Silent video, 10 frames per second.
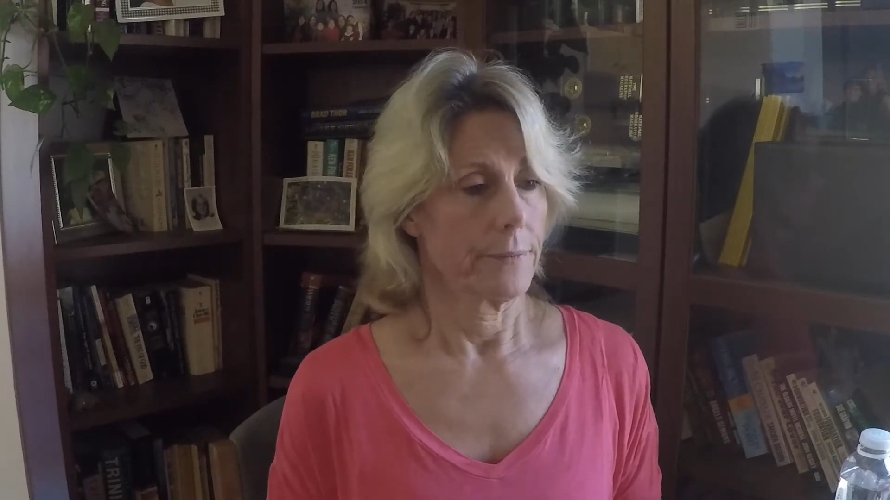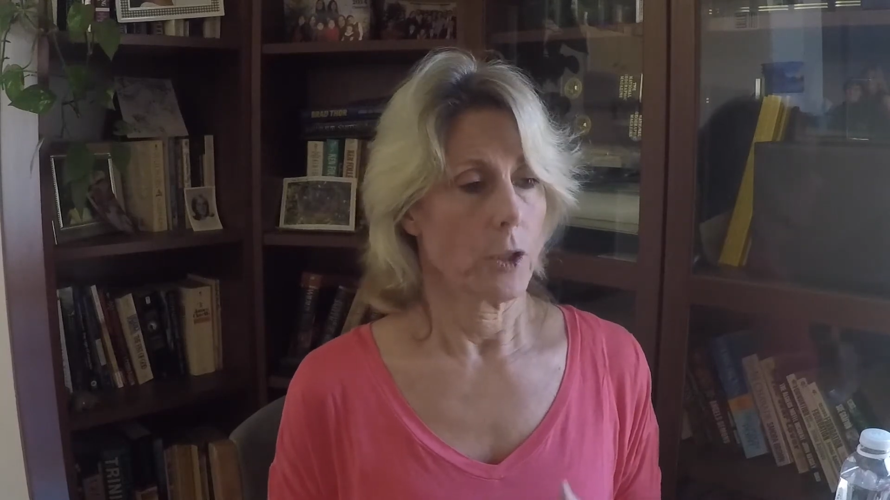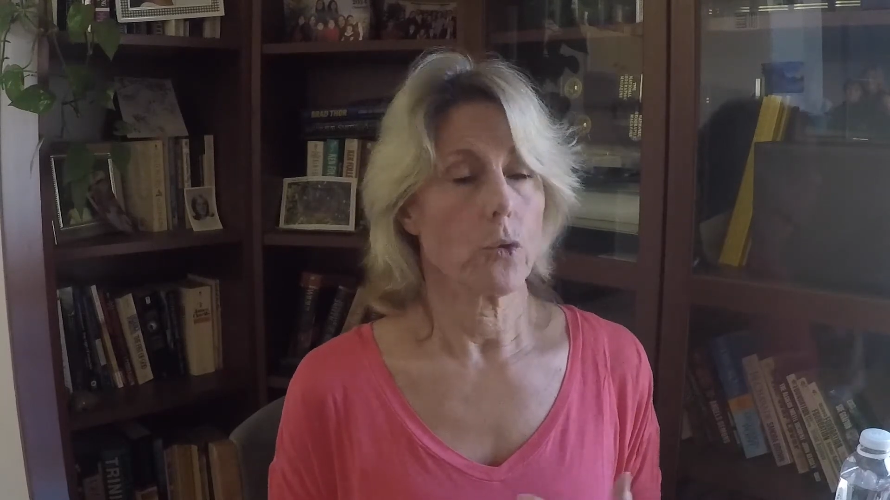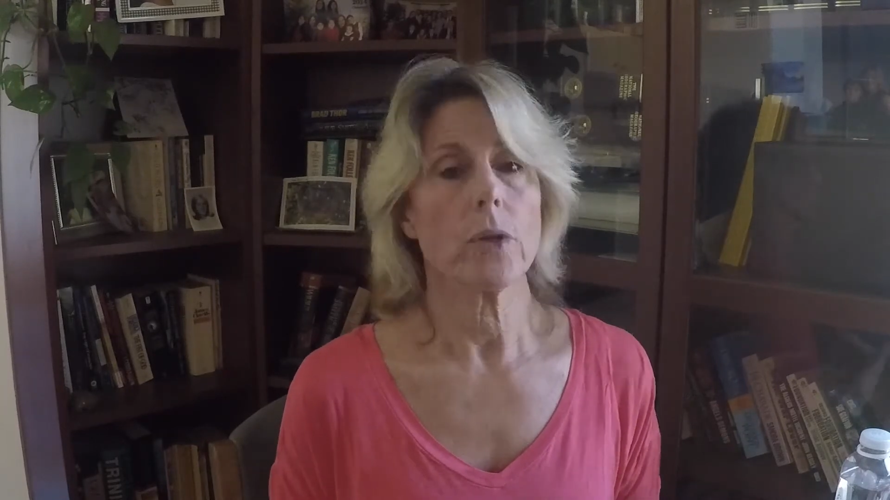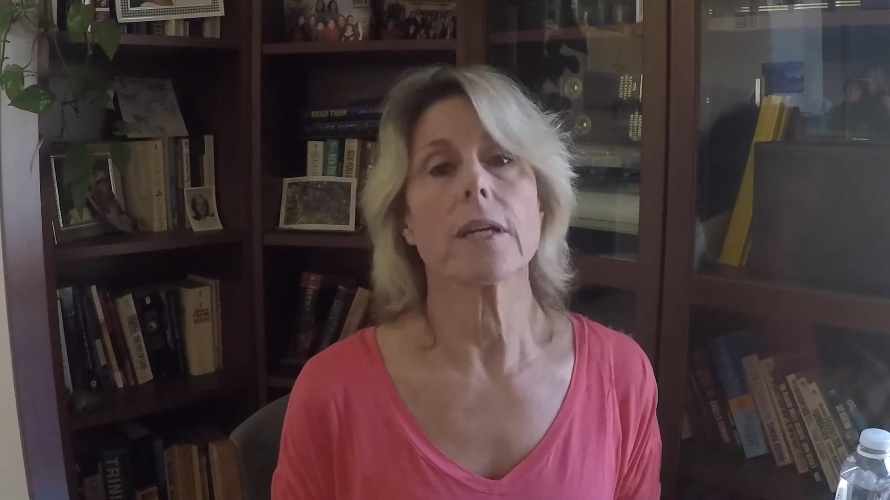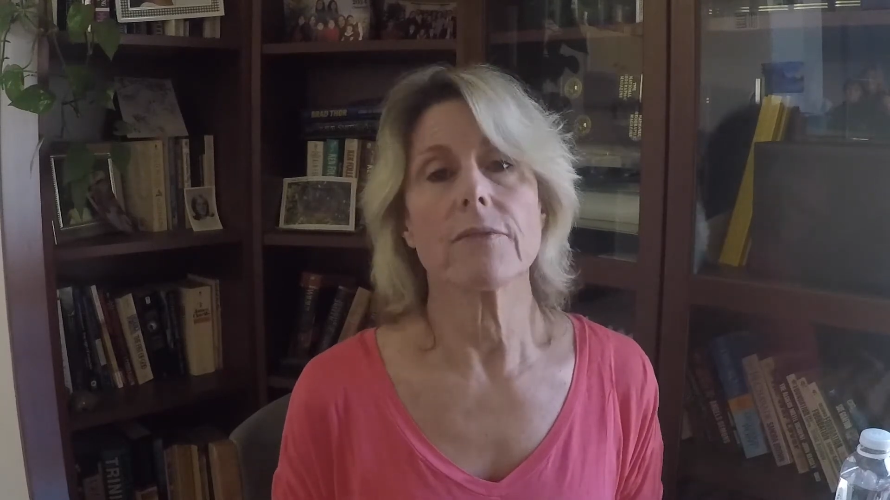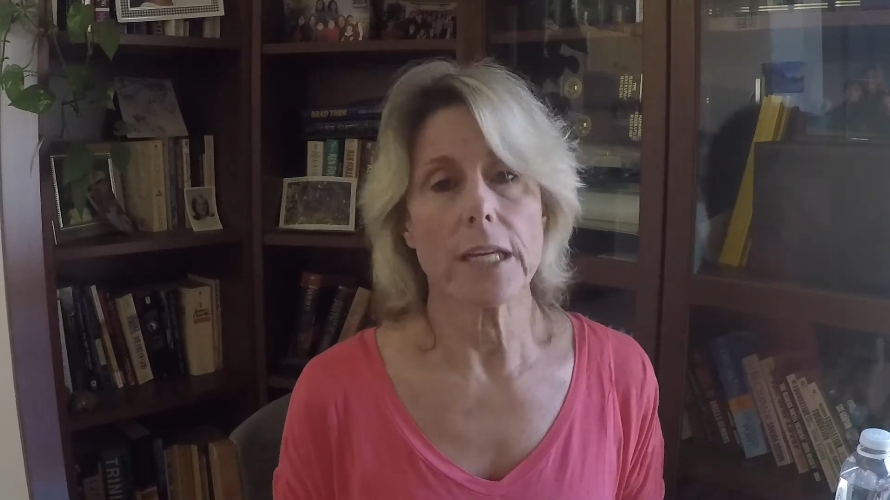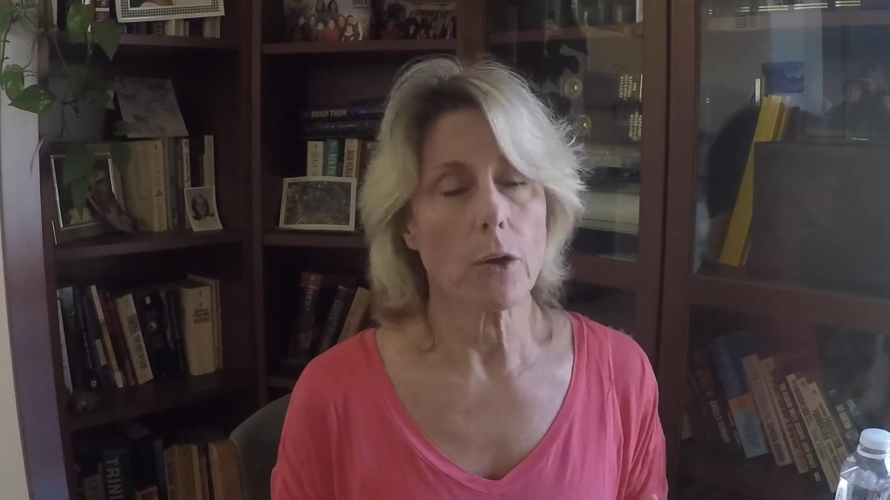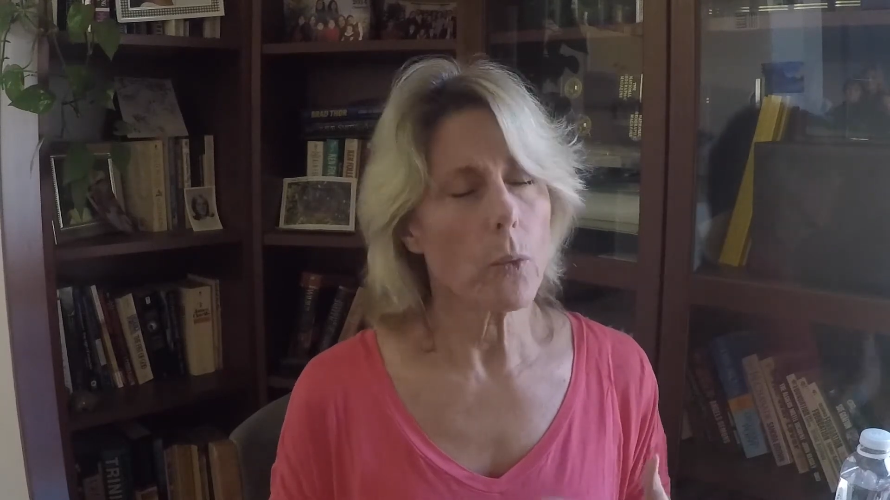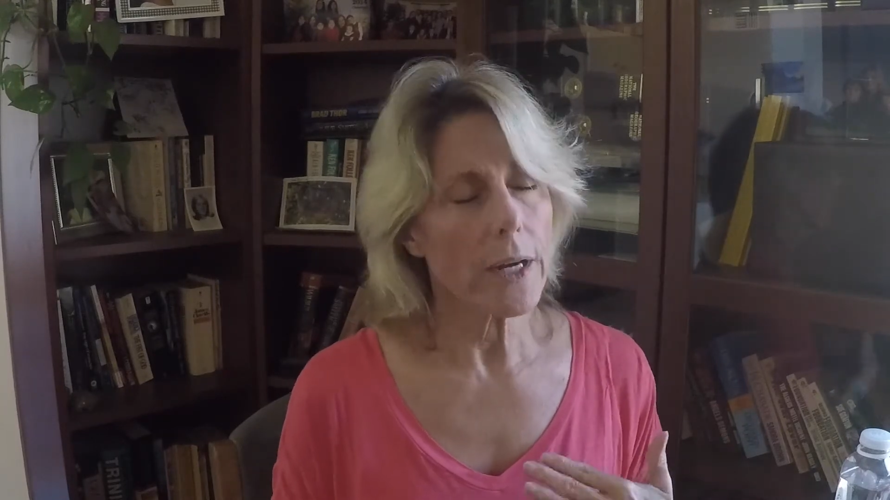
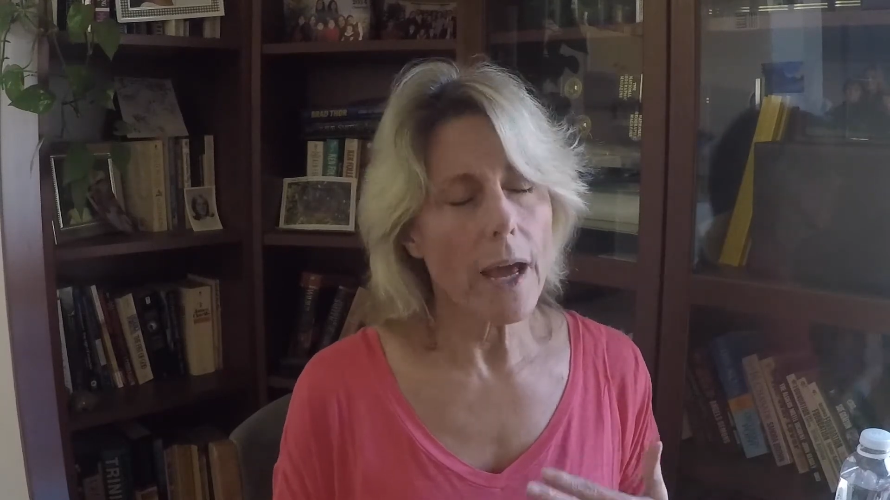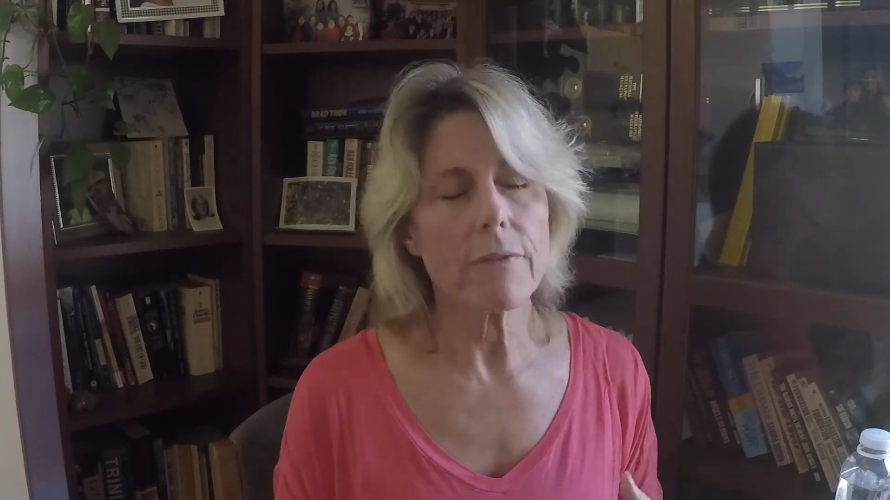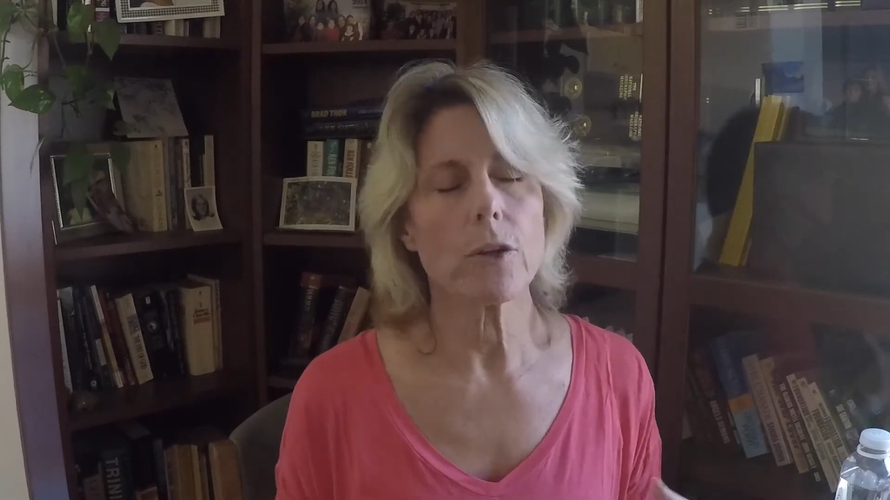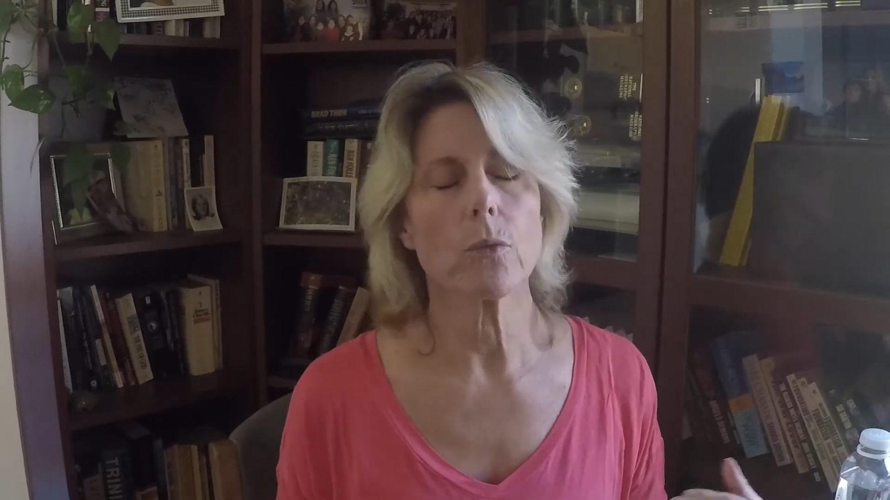grieving, or whatever.